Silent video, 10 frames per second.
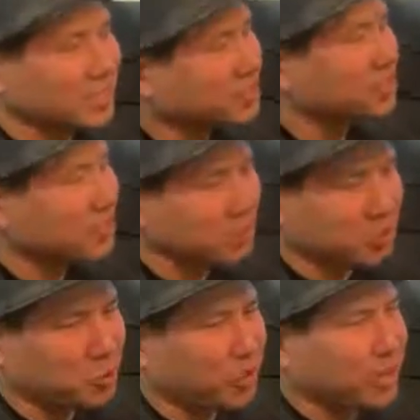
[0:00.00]
Yes, because
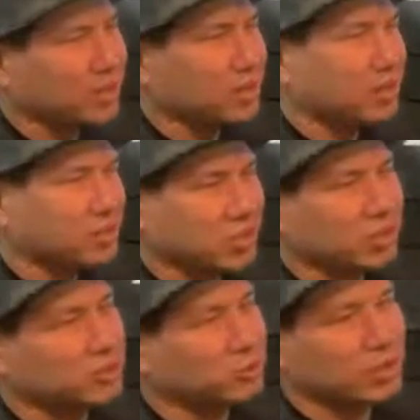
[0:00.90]
you're working the
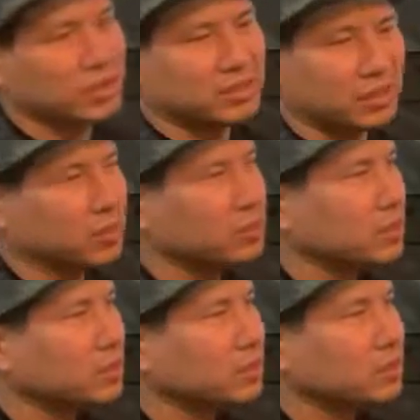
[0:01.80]
jigs really
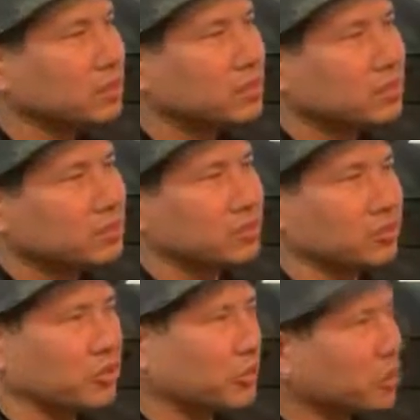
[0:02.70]
slowly.
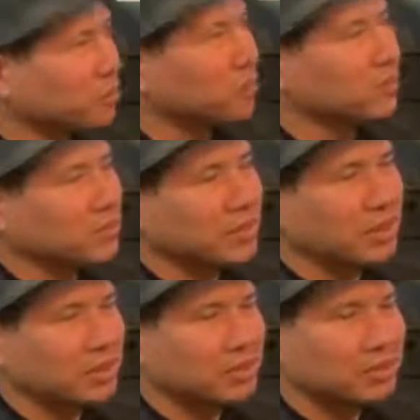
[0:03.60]
So you're going to,
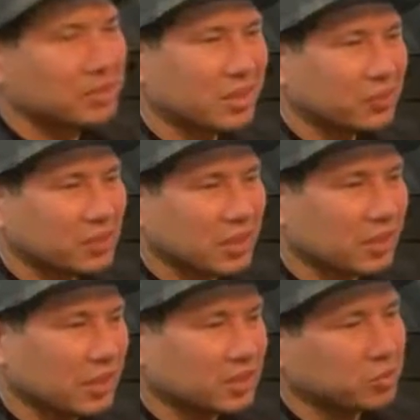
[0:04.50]
there's several
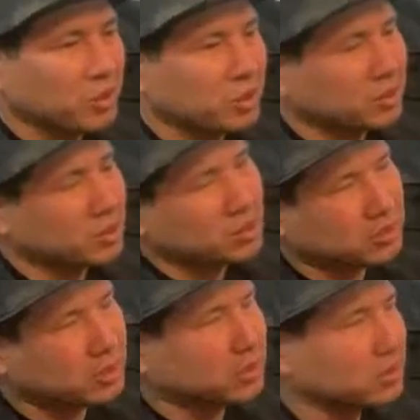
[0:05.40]
techniques where you
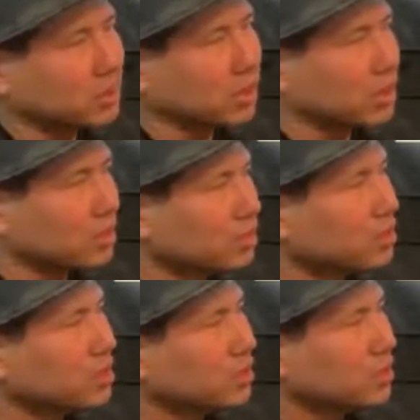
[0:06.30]
could just
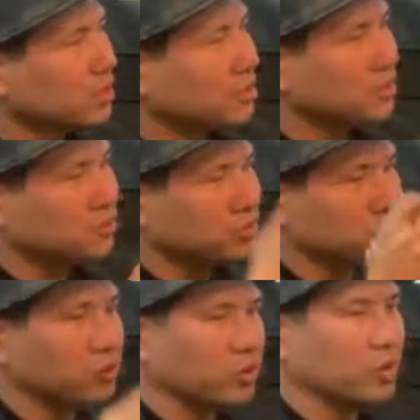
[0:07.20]

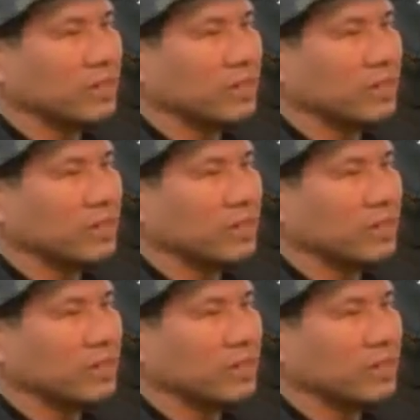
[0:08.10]
do a